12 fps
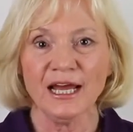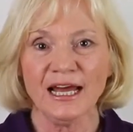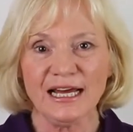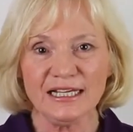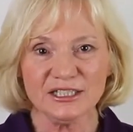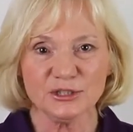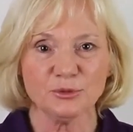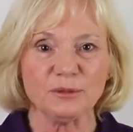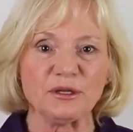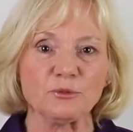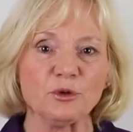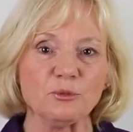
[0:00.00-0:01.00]
As
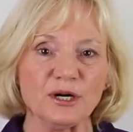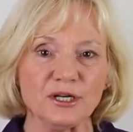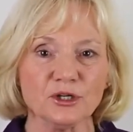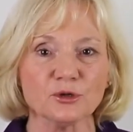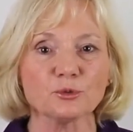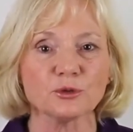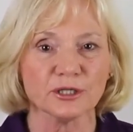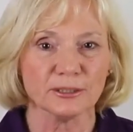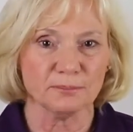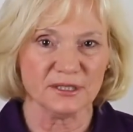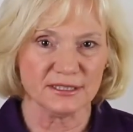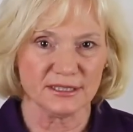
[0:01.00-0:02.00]
women, we want to go to work and
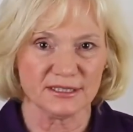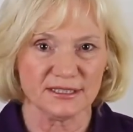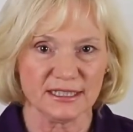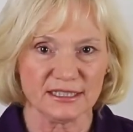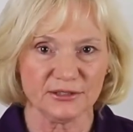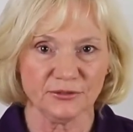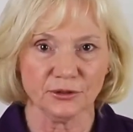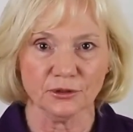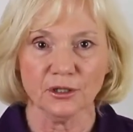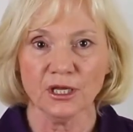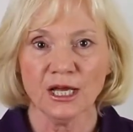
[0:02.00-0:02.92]
be successful,